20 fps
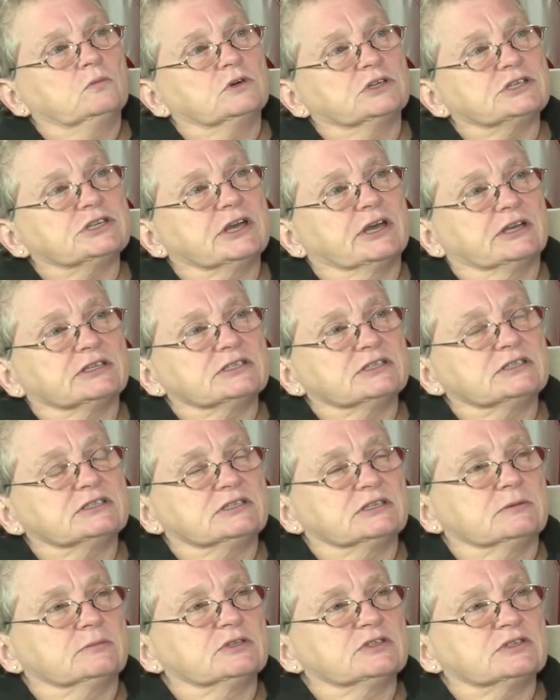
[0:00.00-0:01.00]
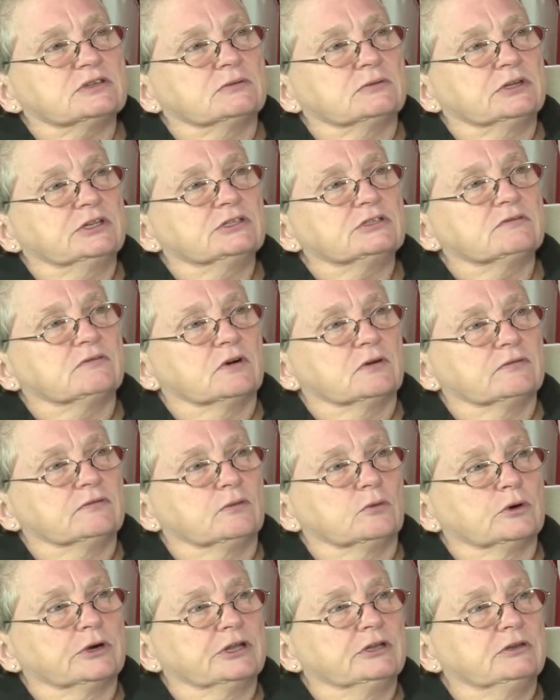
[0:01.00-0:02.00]
which has exhibits on each of our
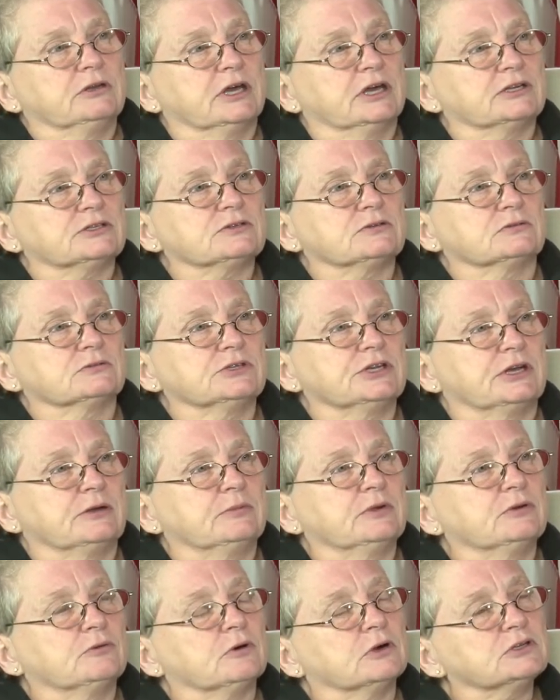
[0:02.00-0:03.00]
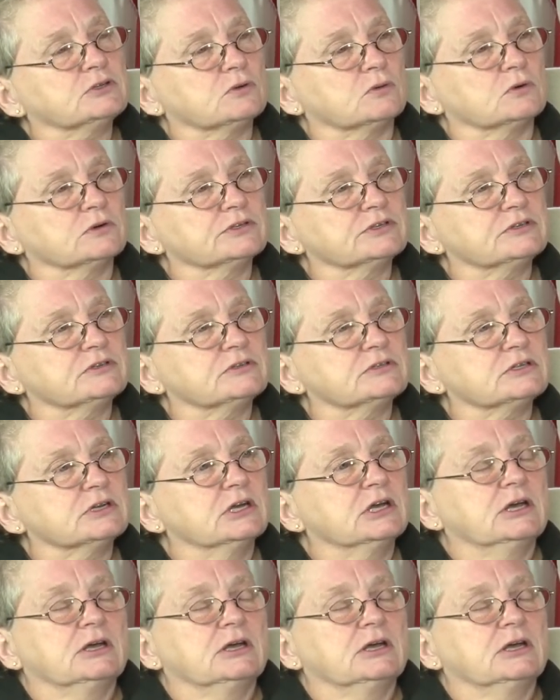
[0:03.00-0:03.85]
40 national champion racehorses.